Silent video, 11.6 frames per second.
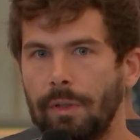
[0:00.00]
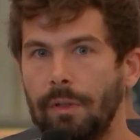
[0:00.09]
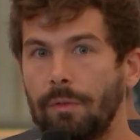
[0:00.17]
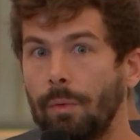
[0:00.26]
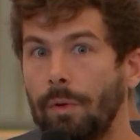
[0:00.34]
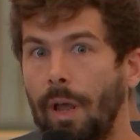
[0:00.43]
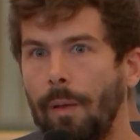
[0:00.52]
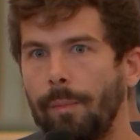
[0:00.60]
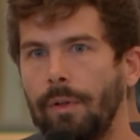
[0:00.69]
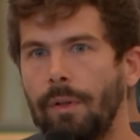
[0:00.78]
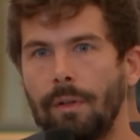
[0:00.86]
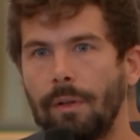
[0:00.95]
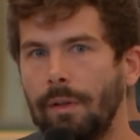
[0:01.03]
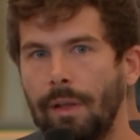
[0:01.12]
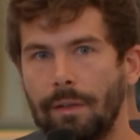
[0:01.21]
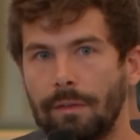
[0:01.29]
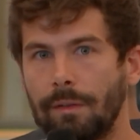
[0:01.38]
This won't happen in the
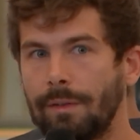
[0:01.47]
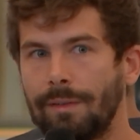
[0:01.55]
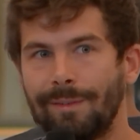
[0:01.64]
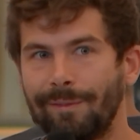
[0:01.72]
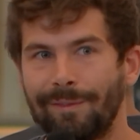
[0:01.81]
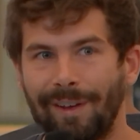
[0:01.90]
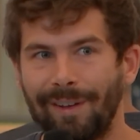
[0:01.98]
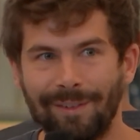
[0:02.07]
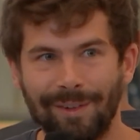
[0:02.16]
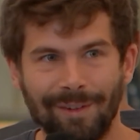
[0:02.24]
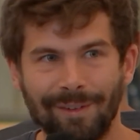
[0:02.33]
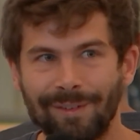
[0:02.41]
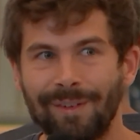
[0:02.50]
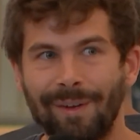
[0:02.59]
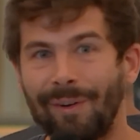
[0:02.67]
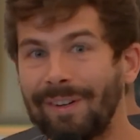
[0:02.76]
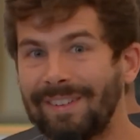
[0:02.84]
next 5 years
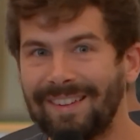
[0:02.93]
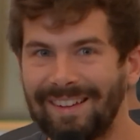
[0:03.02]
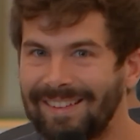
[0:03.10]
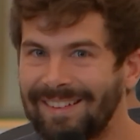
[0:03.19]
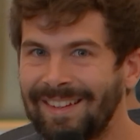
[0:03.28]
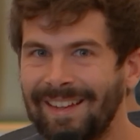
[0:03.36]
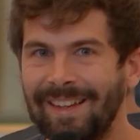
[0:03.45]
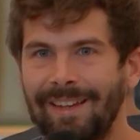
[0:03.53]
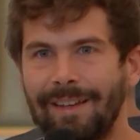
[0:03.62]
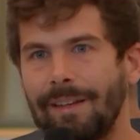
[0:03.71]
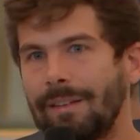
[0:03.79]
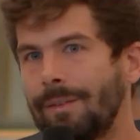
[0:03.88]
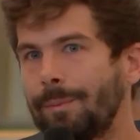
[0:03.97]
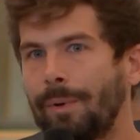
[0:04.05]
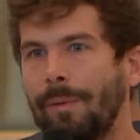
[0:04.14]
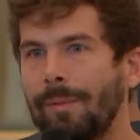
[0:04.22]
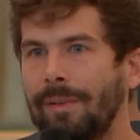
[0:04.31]
or 10. It's
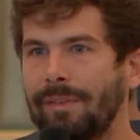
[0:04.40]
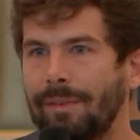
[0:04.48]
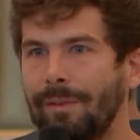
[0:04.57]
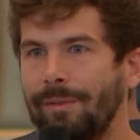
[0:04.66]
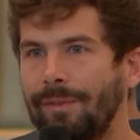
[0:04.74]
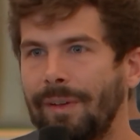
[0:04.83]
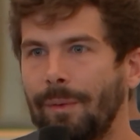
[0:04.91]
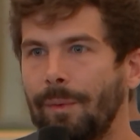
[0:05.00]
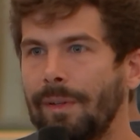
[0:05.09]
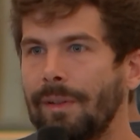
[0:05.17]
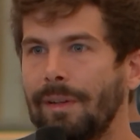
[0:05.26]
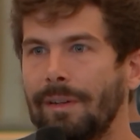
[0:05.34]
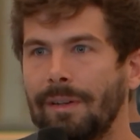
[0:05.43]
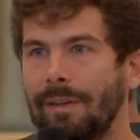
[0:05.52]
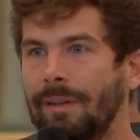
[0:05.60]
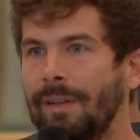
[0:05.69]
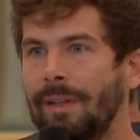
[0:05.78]
probably something
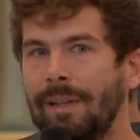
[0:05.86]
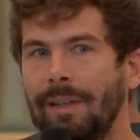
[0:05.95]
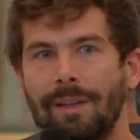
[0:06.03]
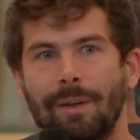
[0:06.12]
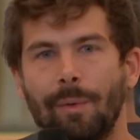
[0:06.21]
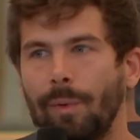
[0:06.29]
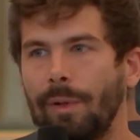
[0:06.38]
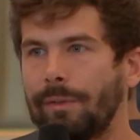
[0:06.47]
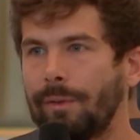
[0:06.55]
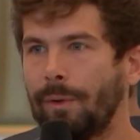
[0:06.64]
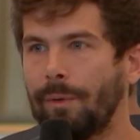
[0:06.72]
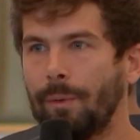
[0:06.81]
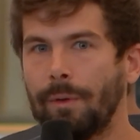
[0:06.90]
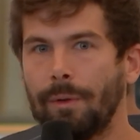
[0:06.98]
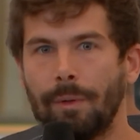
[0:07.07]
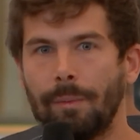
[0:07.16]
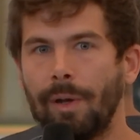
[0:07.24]
we'll talk
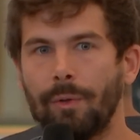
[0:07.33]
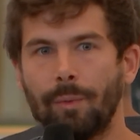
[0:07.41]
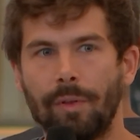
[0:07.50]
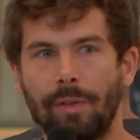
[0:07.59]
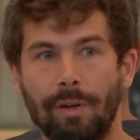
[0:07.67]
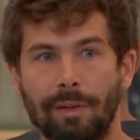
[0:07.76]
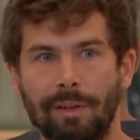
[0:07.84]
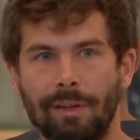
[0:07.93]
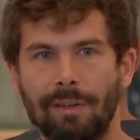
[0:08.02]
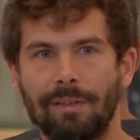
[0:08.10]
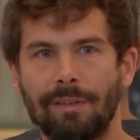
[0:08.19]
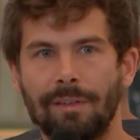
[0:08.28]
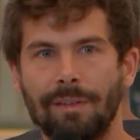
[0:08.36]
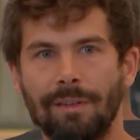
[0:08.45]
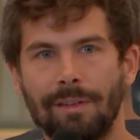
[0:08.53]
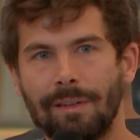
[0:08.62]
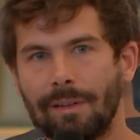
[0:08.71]
about with our kids
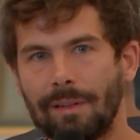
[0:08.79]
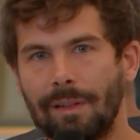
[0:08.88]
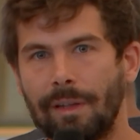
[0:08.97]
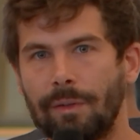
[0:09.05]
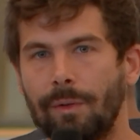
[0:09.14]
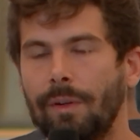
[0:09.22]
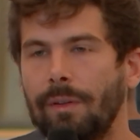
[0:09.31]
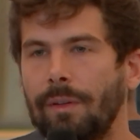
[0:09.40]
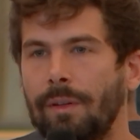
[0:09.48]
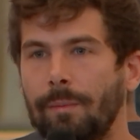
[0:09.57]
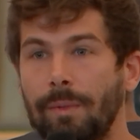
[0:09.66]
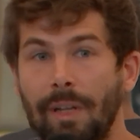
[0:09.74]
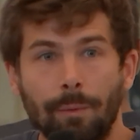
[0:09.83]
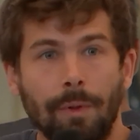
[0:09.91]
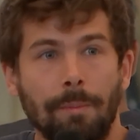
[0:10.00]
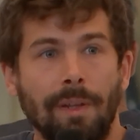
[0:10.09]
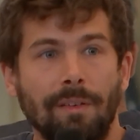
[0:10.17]
later on. But that's
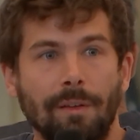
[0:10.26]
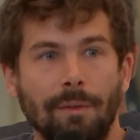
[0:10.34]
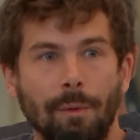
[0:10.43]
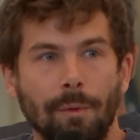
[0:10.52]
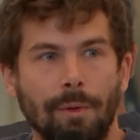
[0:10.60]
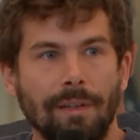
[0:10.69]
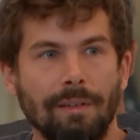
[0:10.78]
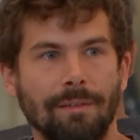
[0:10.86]
what makes it cool, right?